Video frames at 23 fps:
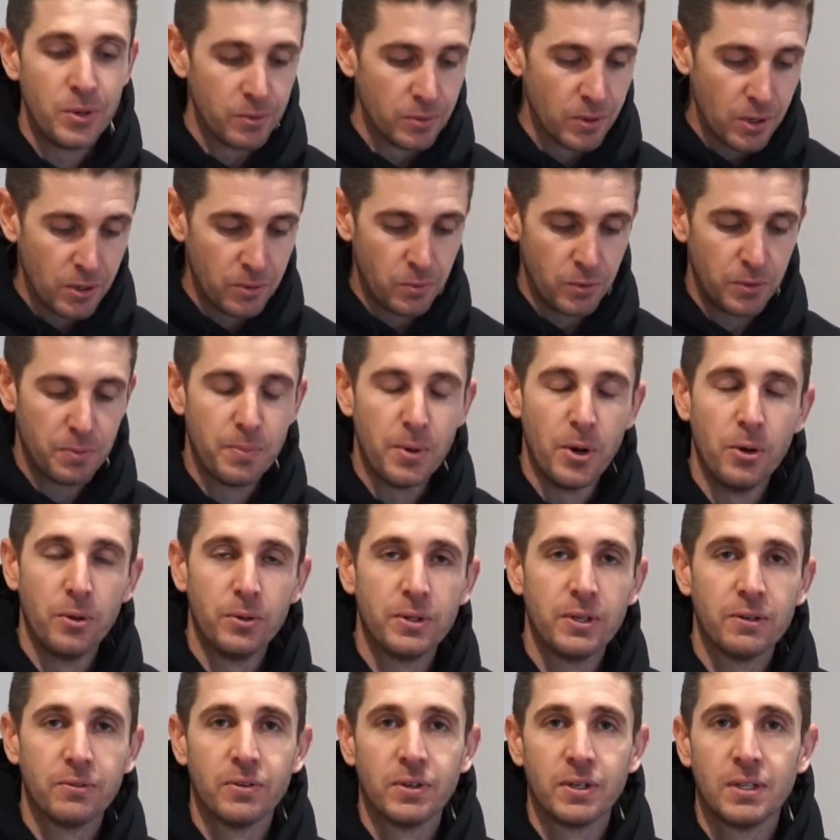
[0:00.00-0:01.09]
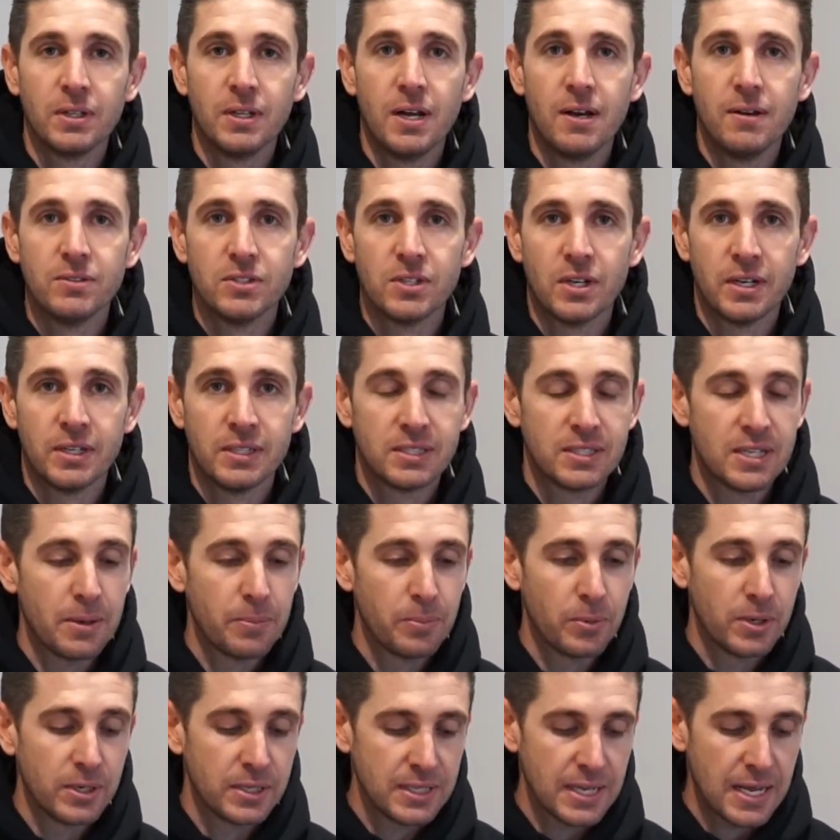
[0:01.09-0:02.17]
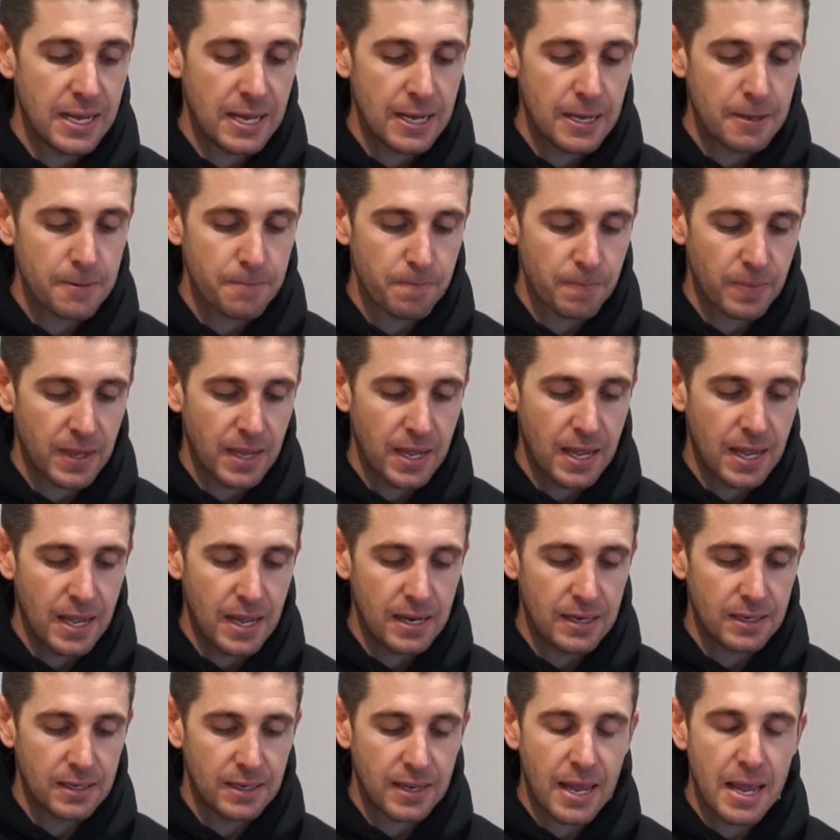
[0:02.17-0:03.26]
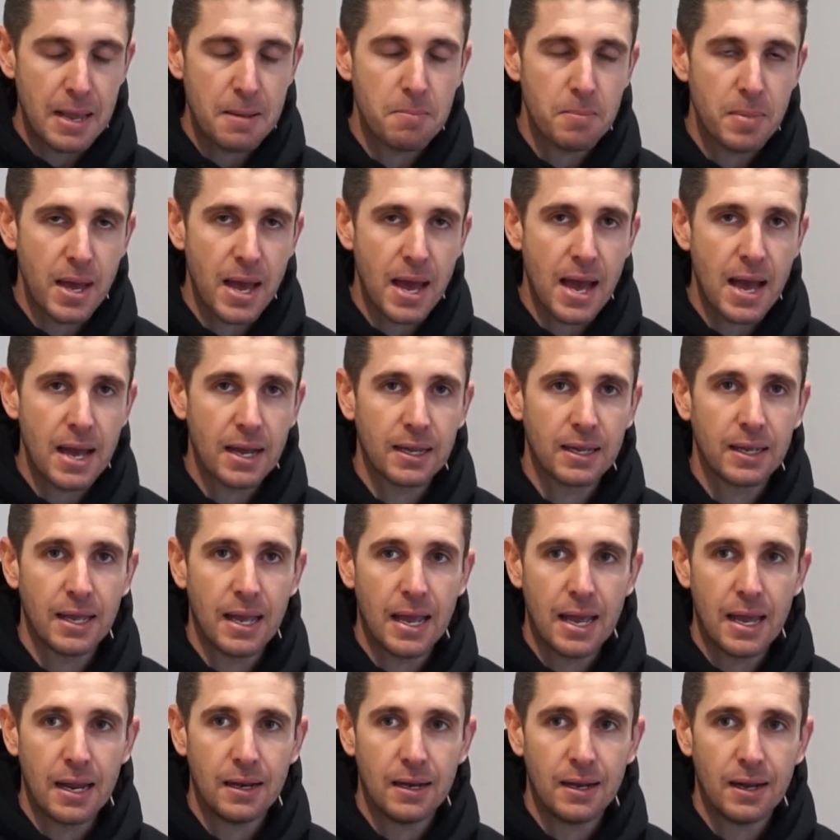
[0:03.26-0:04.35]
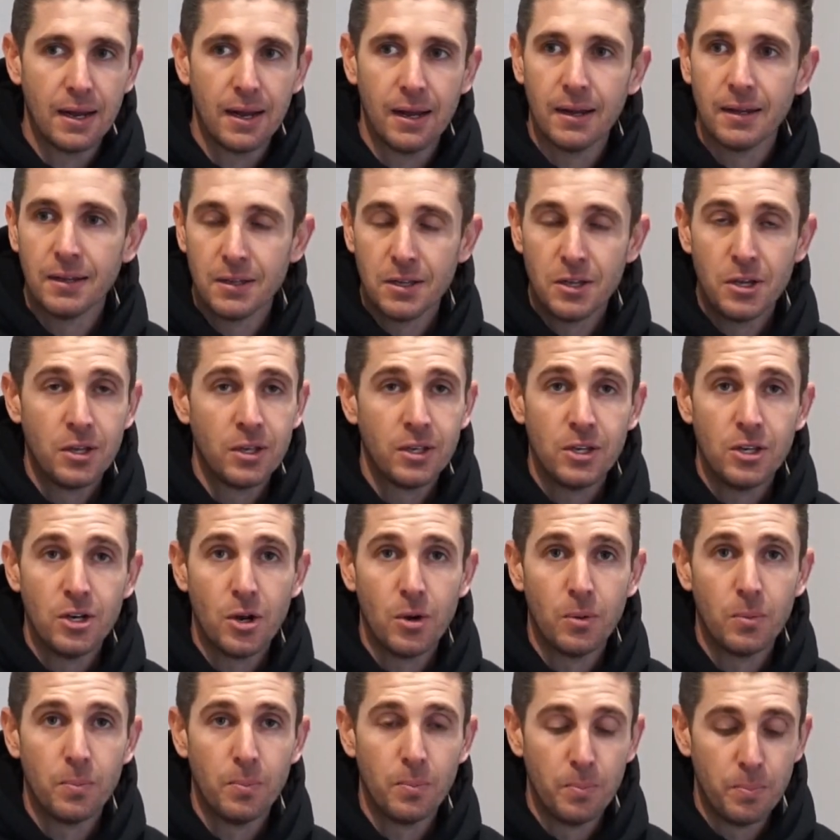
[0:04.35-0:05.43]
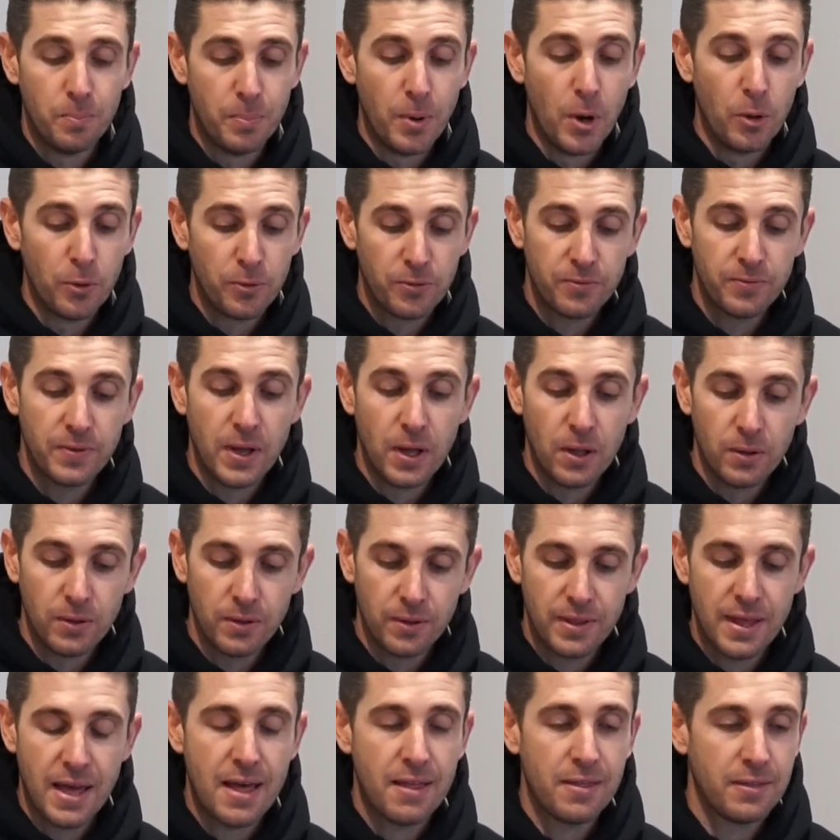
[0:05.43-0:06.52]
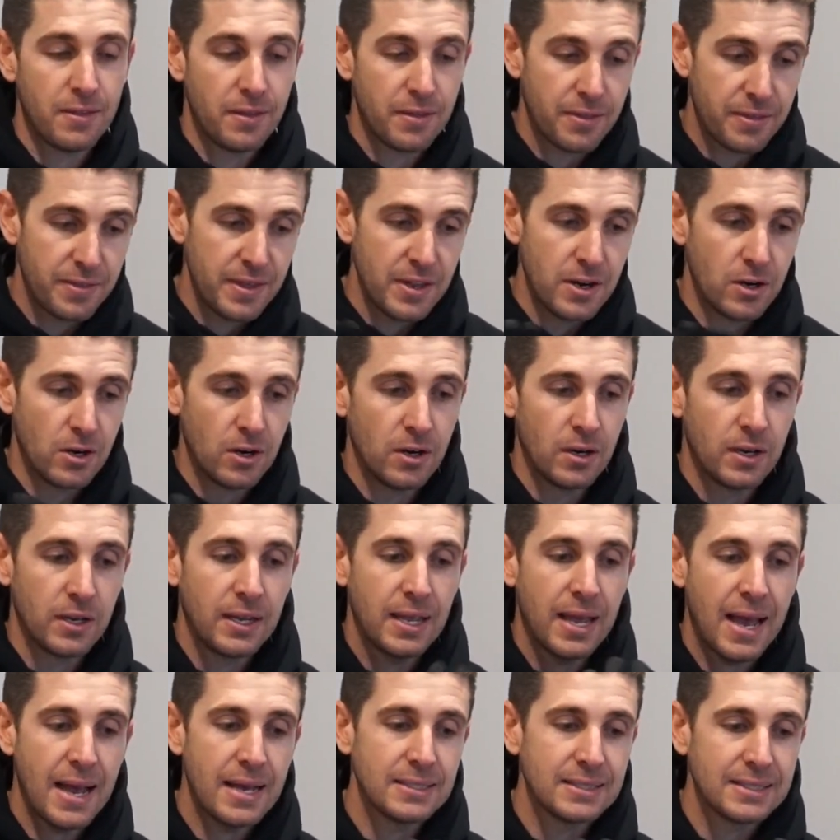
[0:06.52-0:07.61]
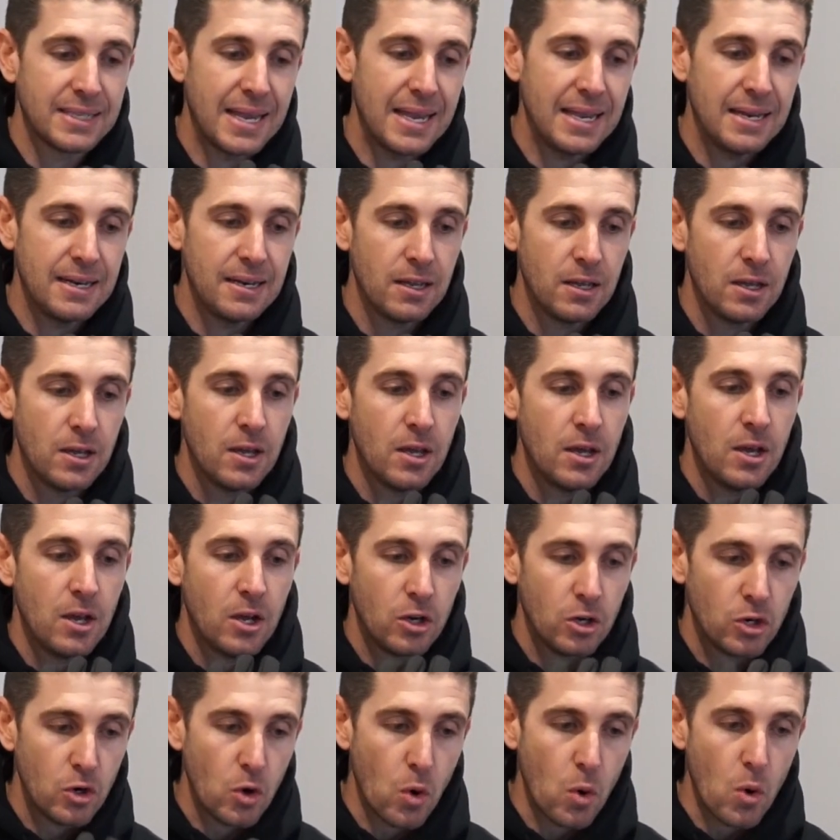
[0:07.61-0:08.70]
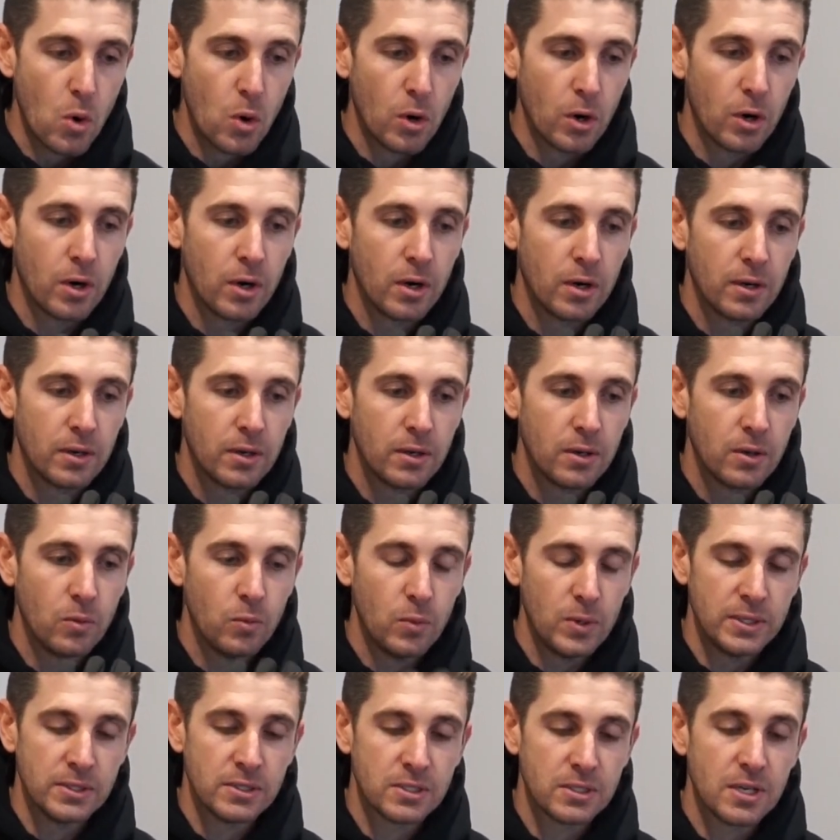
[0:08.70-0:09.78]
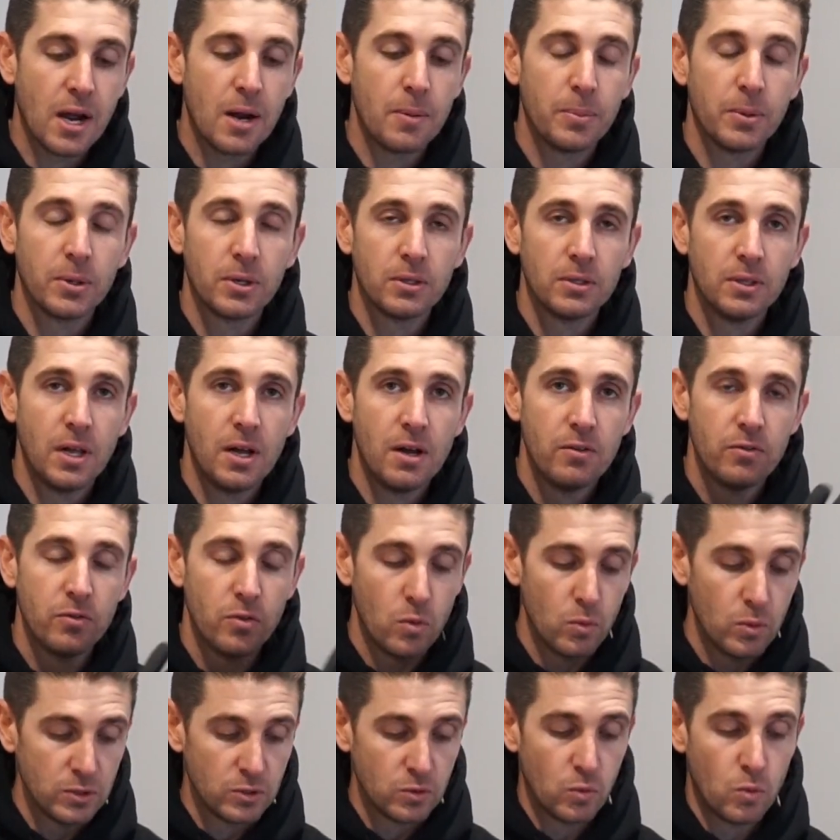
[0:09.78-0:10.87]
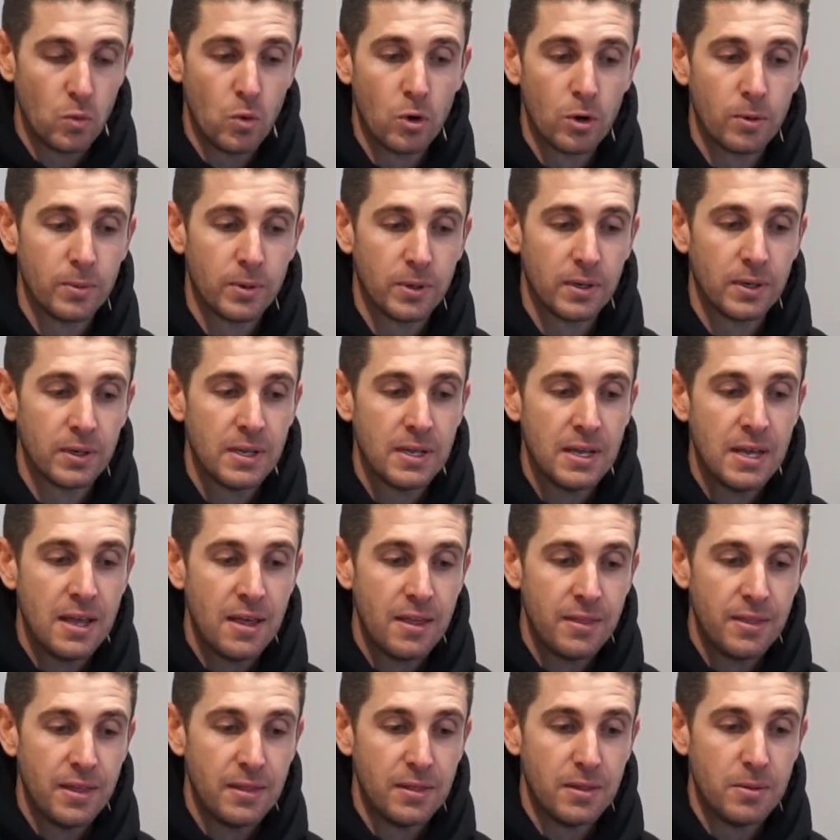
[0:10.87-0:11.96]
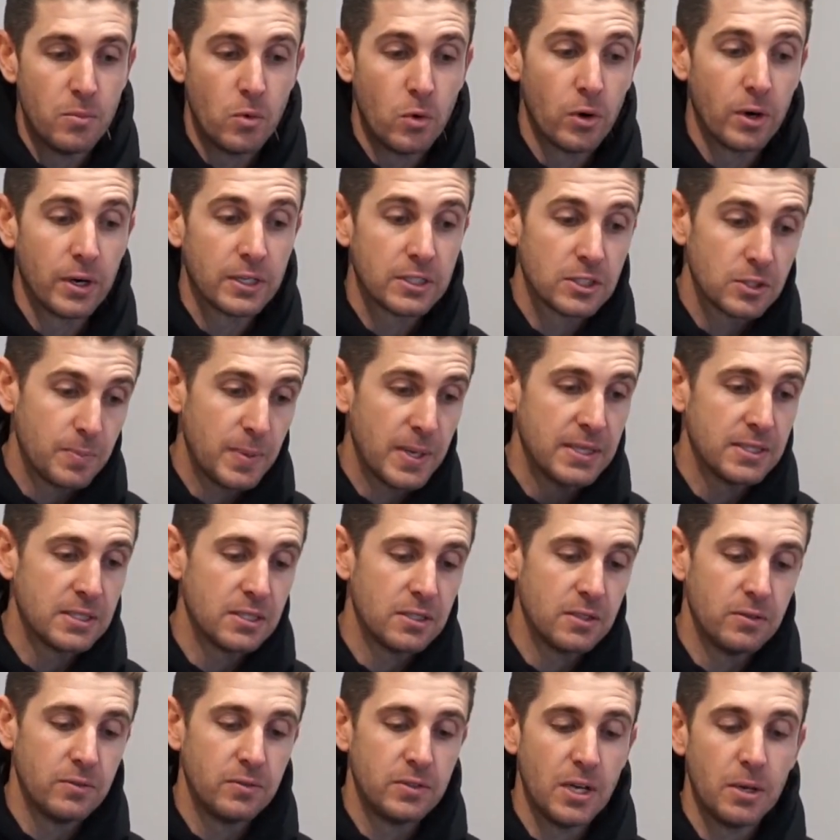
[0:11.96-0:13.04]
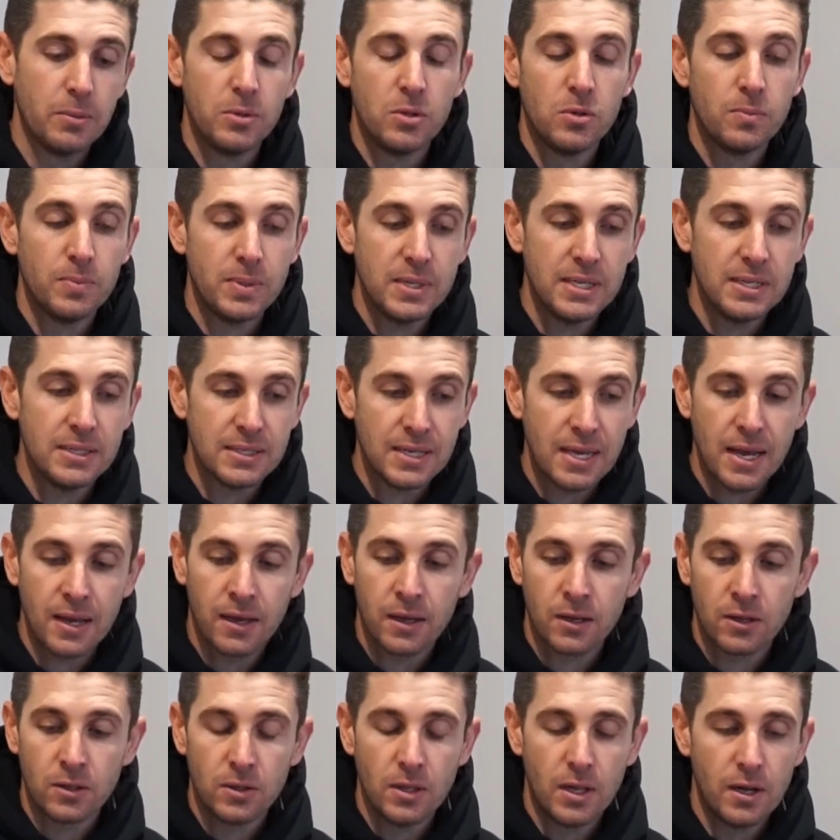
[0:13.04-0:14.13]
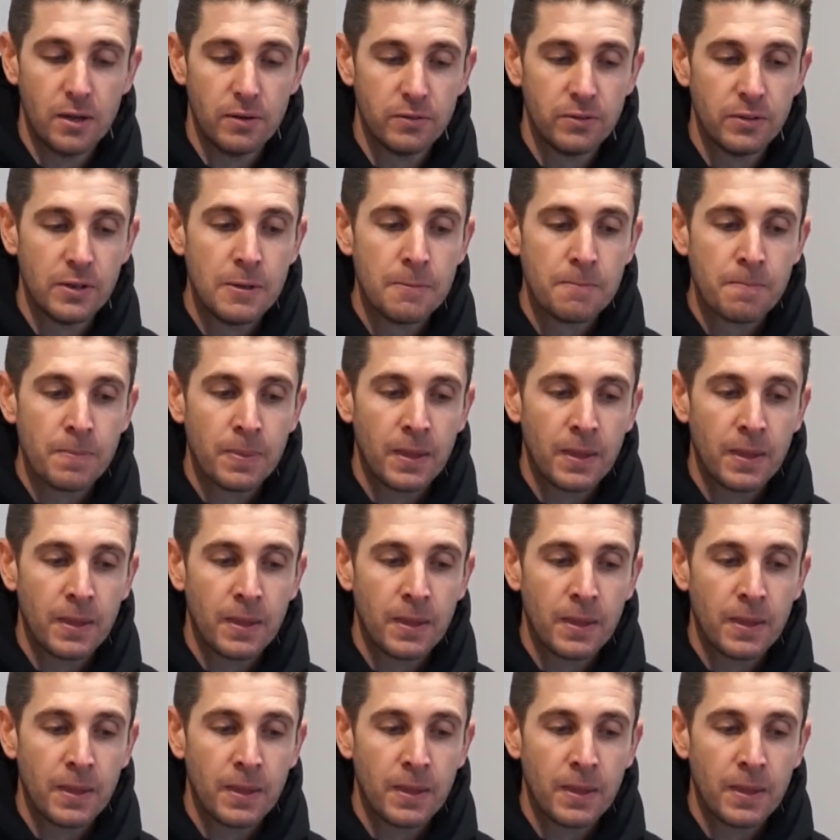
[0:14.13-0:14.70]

rode with both different gloves on a separate day and came back and both felt that the thinner Cascade Gore Windstopper glove was warmer than the more expensive WP Tech glove.